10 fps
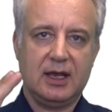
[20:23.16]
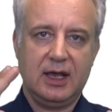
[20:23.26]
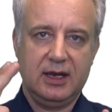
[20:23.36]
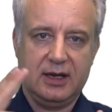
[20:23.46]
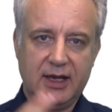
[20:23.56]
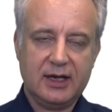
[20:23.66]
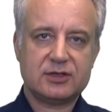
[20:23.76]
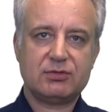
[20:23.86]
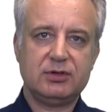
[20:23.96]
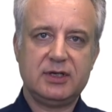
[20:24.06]
an
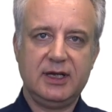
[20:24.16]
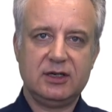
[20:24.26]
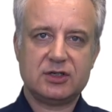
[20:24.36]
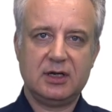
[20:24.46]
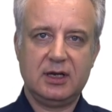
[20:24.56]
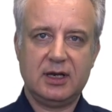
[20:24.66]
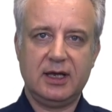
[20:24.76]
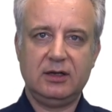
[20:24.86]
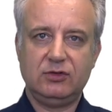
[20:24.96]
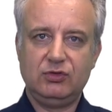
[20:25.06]
X rotation,
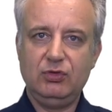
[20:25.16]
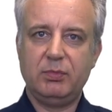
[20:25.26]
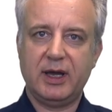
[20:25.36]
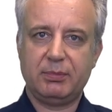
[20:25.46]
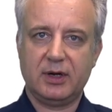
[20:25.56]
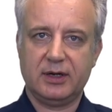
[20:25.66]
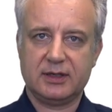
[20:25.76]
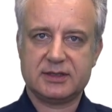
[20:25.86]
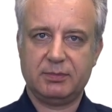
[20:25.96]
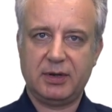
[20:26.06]
and two
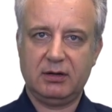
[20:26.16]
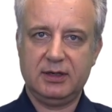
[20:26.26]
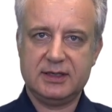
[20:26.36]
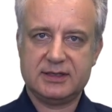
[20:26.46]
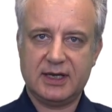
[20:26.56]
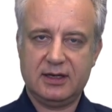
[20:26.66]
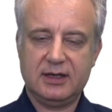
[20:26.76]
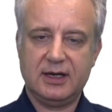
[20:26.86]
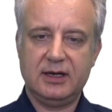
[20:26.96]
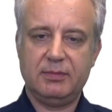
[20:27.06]
byproducts, a Pauli Z
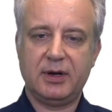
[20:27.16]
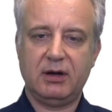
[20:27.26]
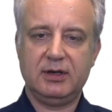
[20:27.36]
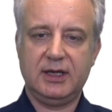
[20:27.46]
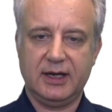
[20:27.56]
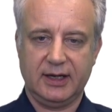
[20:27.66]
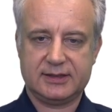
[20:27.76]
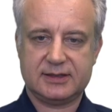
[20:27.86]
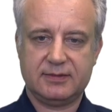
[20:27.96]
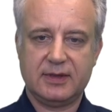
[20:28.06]
and a Pauli
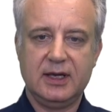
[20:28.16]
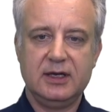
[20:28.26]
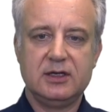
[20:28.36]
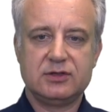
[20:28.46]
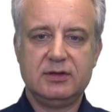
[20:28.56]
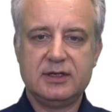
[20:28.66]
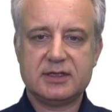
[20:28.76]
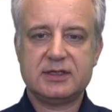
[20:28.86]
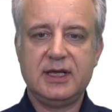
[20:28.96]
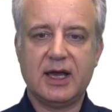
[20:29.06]
X. So this
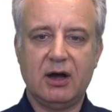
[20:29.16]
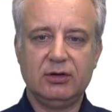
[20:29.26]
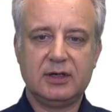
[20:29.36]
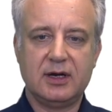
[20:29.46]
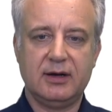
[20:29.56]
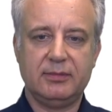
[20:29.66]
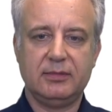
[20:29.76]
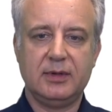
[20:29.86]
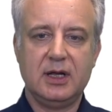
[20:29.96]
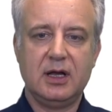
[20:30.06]
is the
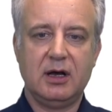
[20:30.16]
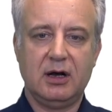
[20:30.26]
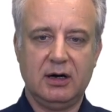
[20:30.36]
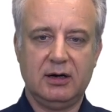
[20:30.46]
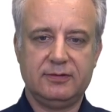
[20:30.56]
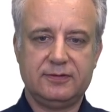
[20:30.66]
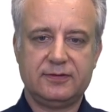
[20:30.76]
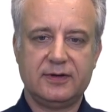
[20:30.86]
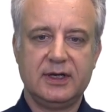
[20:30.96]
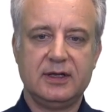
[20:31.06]
outcome
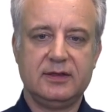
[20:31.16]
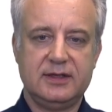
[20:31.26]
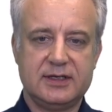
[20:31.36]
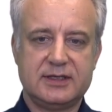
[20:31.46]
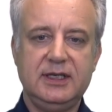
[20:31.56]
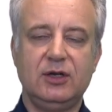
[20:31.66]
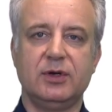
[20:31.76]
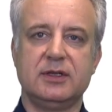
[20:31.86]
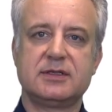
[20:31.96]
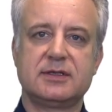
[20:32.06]
of this
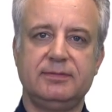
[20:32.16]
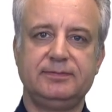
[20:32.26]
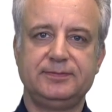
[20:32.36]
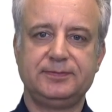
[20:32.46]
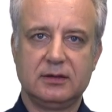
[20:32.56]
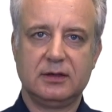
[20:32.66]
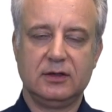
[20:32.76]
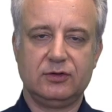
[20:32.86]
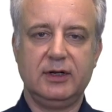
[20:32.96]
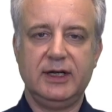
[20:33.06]
sequence.
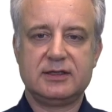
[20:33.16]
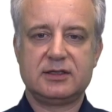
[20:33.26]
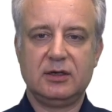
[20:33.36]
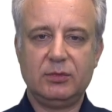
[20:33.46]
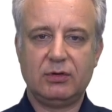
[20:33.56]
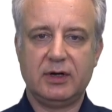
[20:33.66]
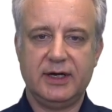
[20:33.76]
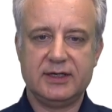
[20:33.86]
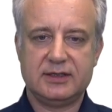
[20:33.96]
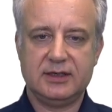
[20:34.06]
So let's
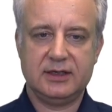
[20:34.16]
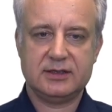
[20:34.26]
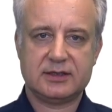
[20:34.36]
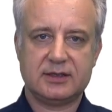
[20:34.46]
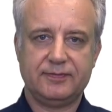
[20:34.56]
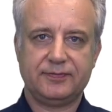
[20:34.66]
summarize this.